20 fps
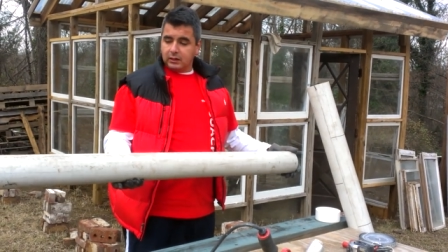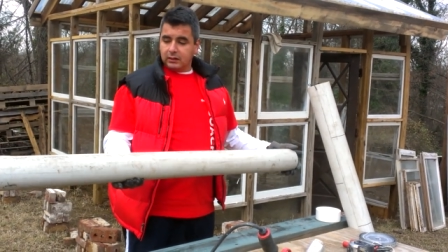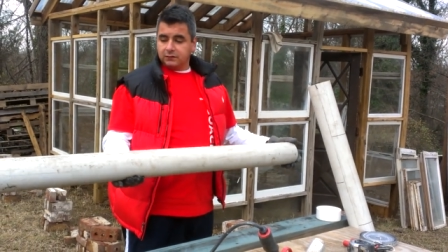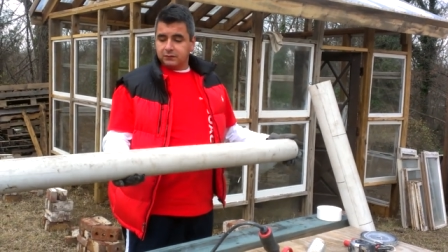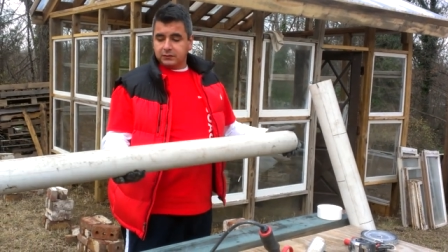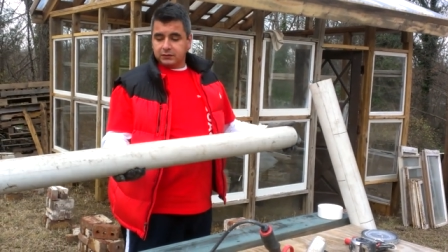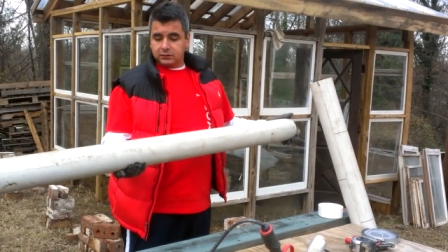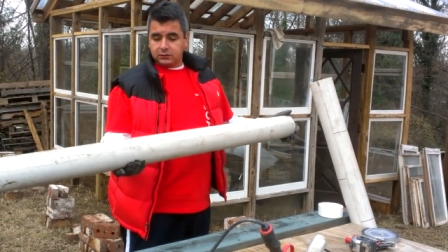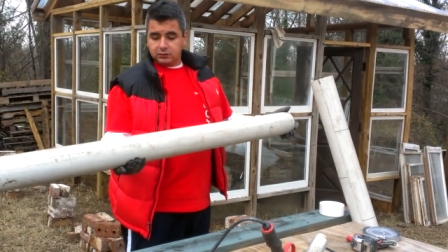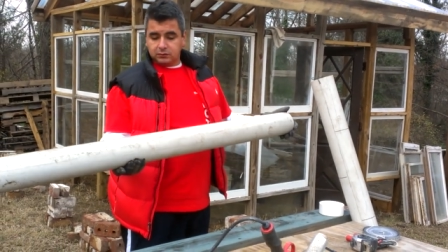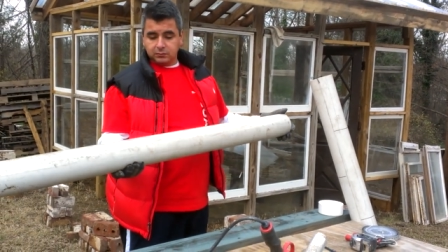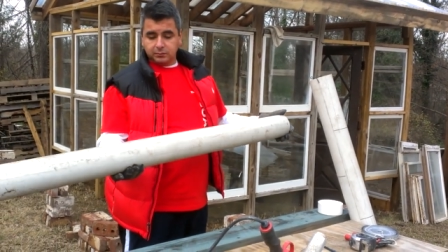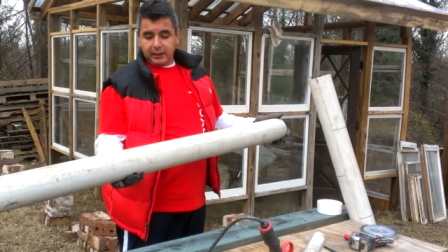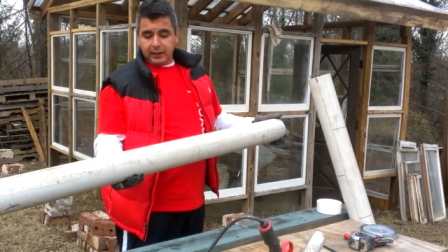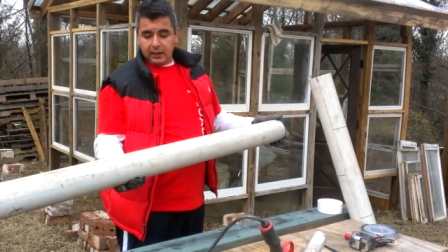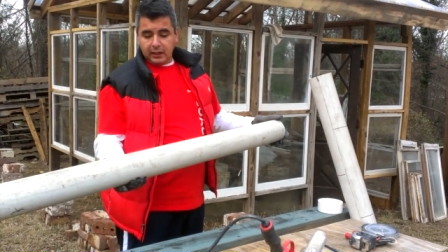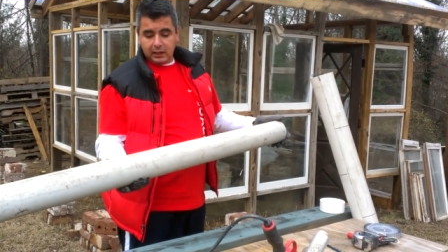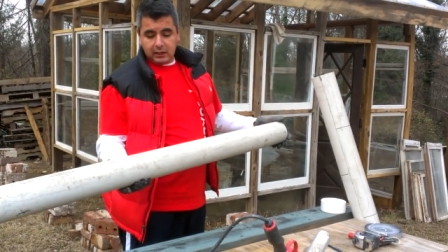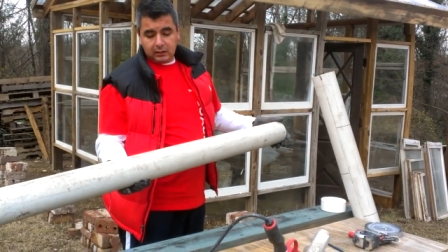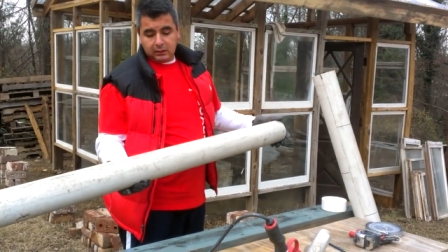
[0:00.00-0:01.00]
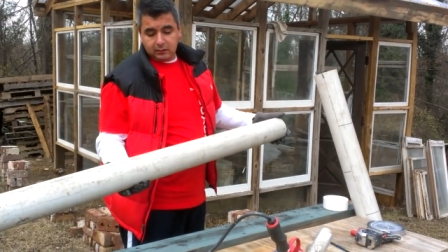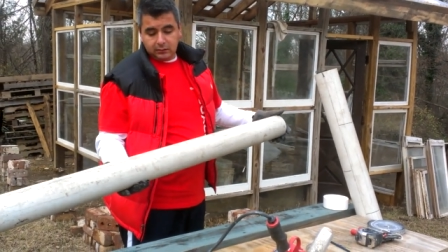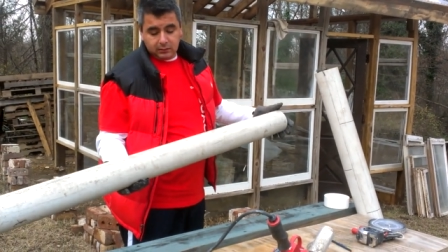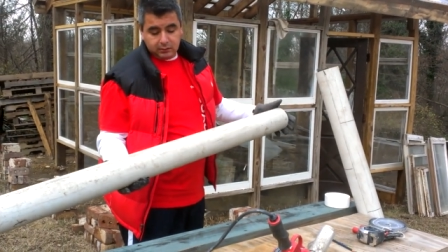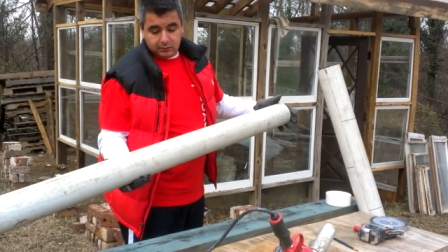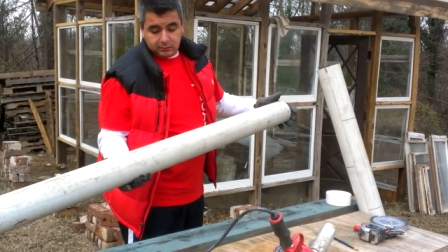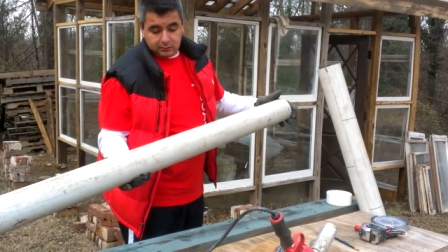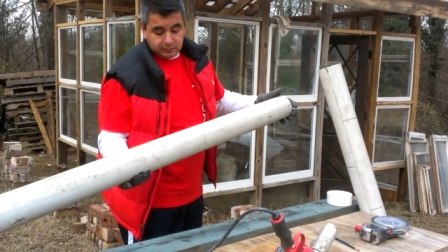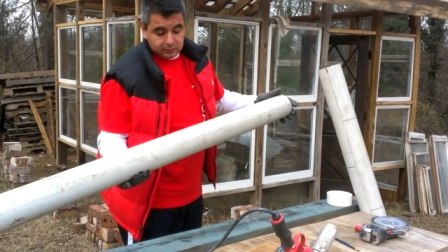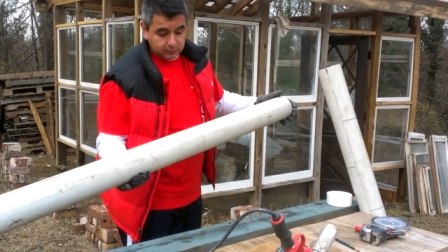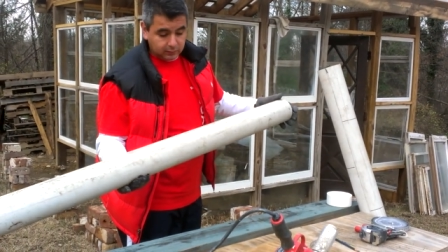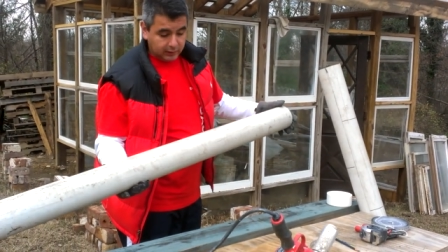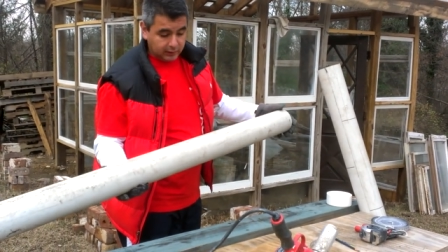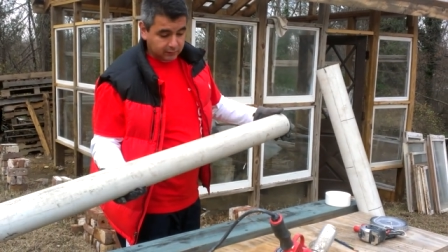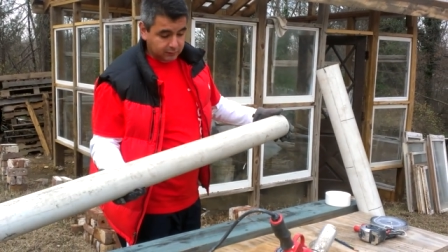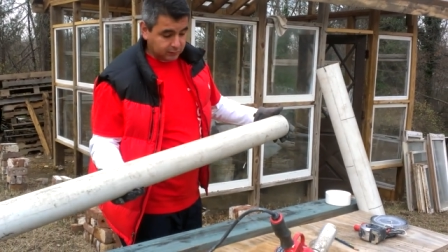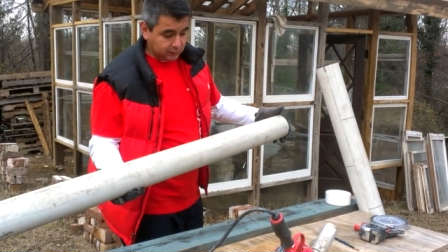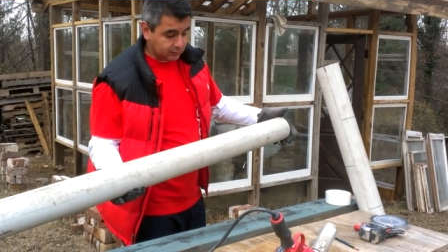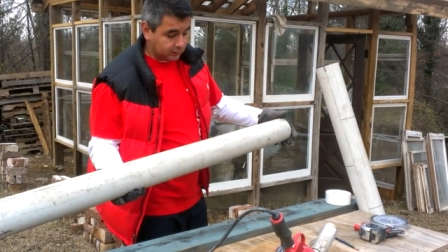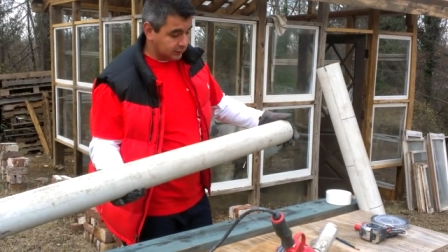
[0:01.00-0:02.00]
If it's too big, you know whatever
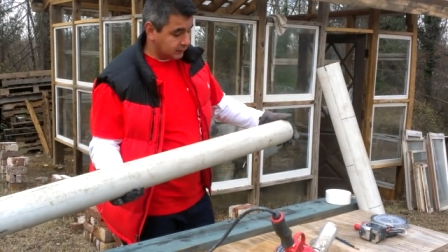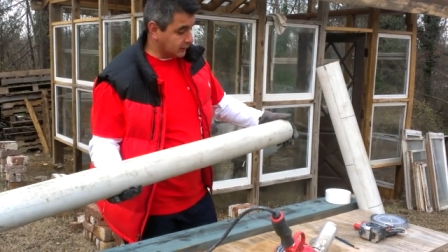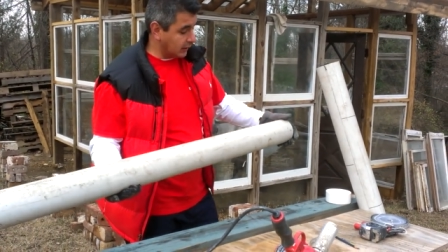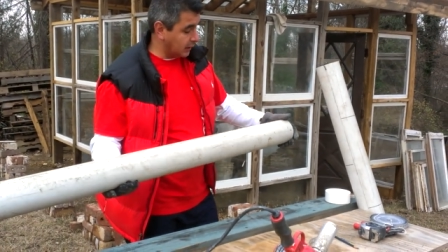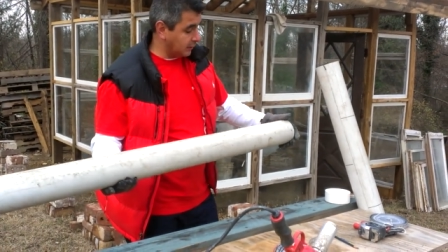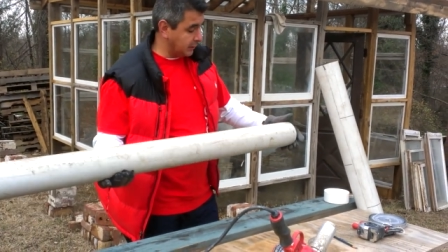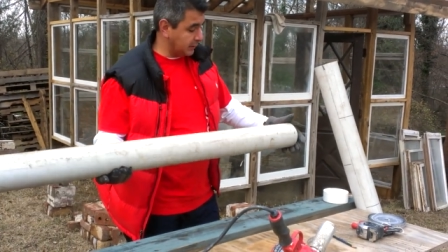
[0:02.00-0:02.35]
you decide,